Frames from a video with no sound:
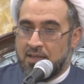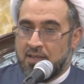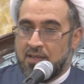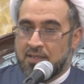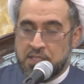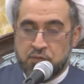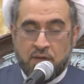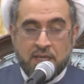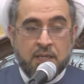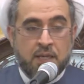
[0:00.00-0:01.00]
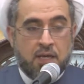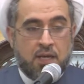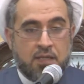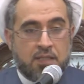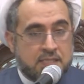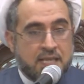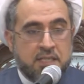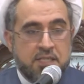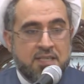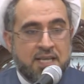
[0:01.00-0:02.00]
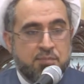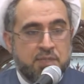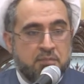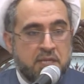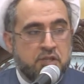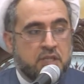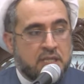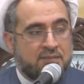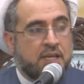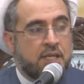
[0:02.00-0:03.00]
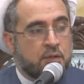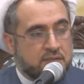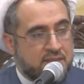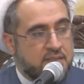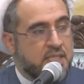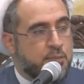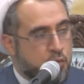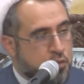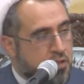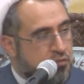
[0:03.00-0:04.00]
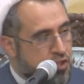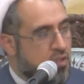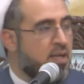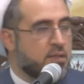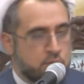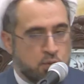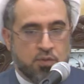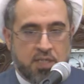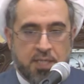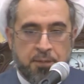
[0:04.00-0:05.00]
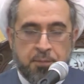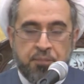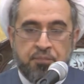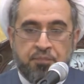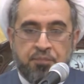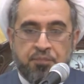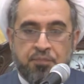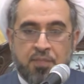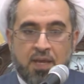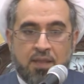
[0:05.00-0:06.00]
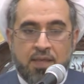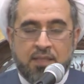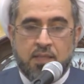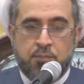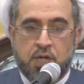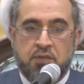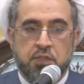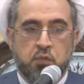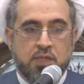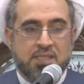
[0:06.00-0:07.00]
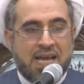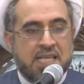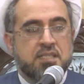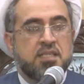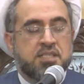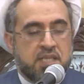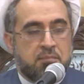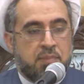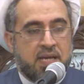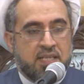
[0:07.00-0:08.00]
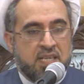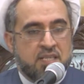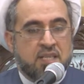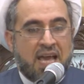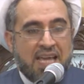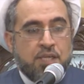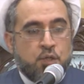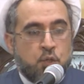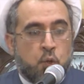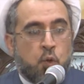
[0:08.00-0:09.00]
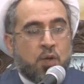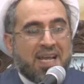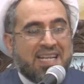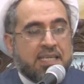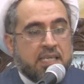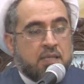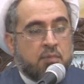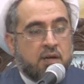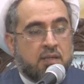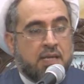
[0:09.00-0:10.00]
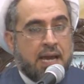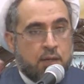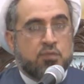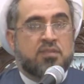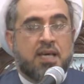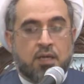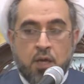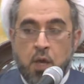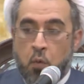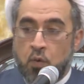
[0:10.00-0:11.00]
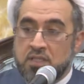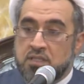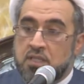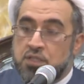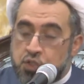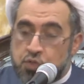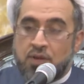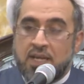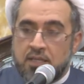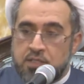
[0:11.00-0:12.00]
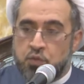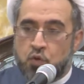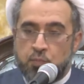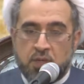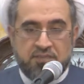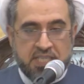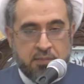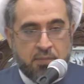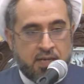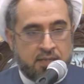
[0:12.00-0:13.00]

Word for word: That's why this hadith has been mentioned in very authentic books of Shia and Sunni. That the Prophet once asked his companions, Ayyu oral iman awthaq? What is the strongest rope of iman?